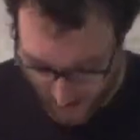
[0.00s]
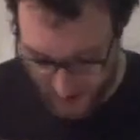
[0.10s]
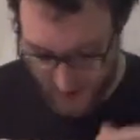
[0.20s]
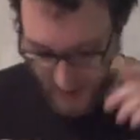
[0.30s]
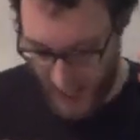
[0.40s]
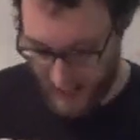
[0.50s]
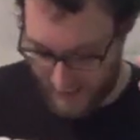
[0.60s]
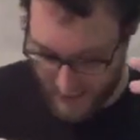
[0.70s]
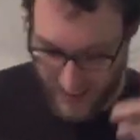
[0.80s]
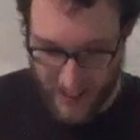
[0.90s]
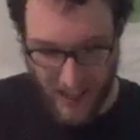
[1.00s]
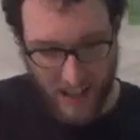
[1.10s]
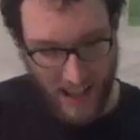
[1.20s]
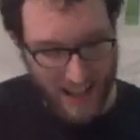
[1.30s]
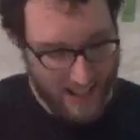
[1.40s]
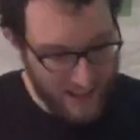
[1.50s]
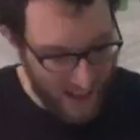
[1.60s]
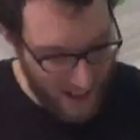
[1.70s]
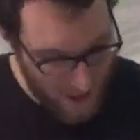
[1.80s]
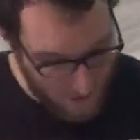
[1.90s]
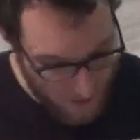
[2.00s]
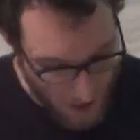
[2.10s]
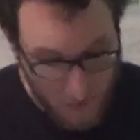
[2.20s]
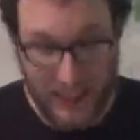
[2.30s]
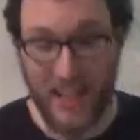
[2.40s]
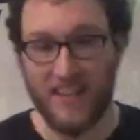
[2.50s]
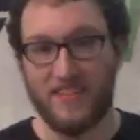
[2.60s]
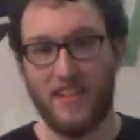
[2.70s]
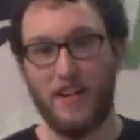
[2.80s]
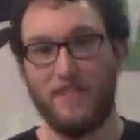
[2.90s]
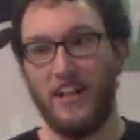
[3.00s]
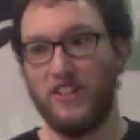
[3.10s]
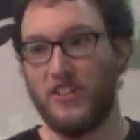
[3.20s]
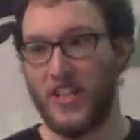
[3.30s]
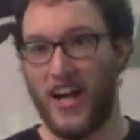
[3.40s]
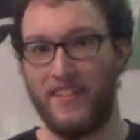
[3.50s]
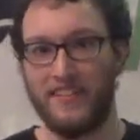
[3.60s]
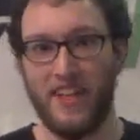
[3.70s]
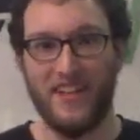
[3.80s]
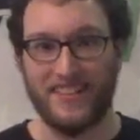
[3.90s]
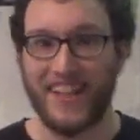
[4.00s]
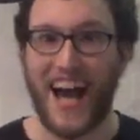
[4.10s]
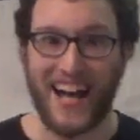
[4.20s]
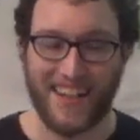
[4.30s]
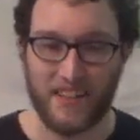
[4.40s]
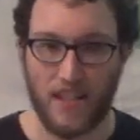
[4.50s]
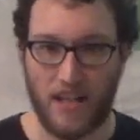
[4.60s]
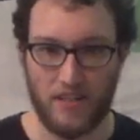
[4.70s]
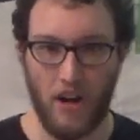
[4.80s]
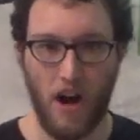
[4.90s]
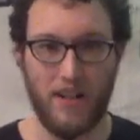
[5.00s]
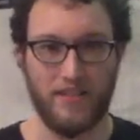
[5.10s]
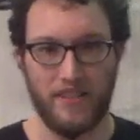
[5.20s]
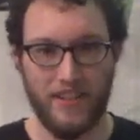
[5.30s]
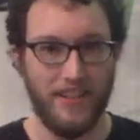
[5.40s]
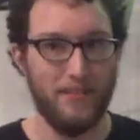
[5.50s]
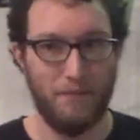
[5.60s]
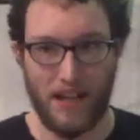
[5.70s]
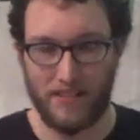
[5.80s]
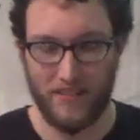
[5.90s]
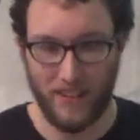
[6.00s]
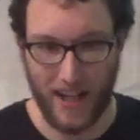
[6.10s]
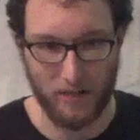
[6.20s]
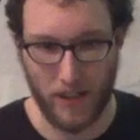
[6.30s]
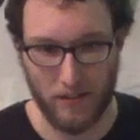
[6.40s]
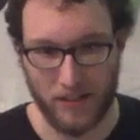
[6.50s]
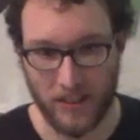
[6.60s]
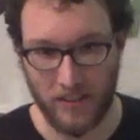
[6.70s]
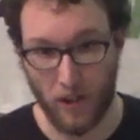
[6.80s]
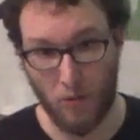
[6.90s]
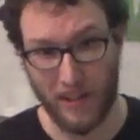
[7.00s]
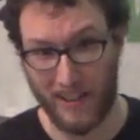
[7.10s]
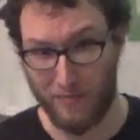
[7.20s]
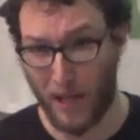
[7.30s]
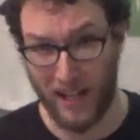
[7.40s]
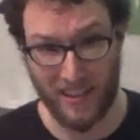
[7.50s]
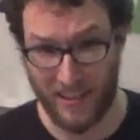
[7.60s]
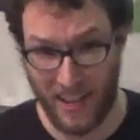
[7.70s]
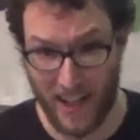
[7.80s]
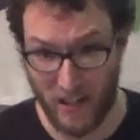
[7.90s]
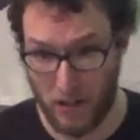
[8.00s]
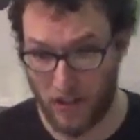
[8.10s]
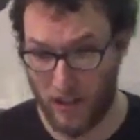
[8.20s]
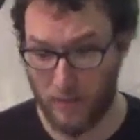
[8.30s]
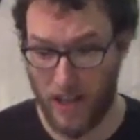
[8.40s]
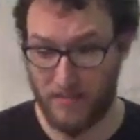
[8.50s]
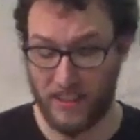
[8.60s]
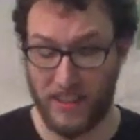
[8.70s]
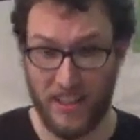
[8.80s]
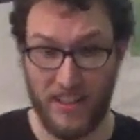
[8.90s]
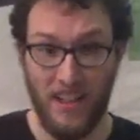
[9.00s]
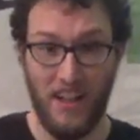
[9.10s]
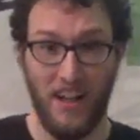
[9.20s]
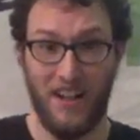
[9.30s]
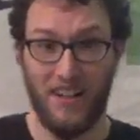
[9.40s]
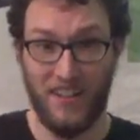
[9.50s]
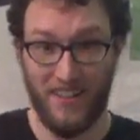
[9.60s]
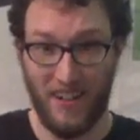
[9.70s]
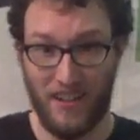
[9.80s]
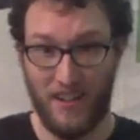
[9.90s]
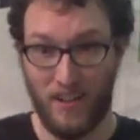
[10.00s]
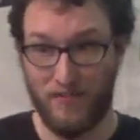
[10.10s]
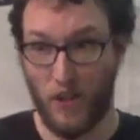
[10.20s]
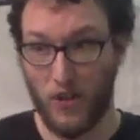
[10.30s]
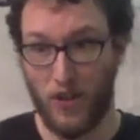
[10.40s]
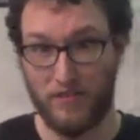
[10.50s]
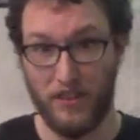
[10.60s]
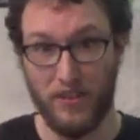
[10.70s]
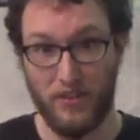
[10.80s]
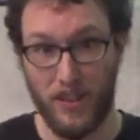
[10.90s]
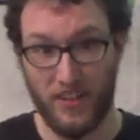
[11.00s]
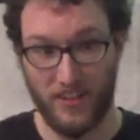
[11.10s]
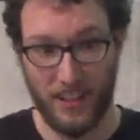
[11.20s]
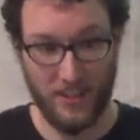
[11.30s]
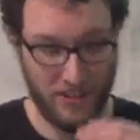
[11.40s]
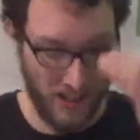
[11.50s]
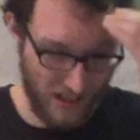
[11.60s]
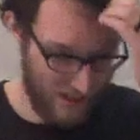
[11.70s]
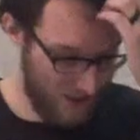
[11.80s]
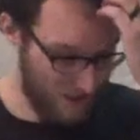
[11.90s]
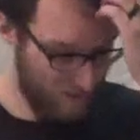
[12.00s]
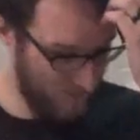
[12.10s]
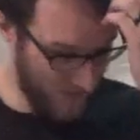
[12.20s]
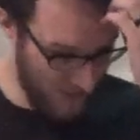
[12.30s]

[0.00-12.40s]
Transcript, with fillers: Disgusting. And um, because of Elton John's status as an artist, he basically got away with it. Nobody batted an eye about him having a, a, a photo of a nude underage. Um,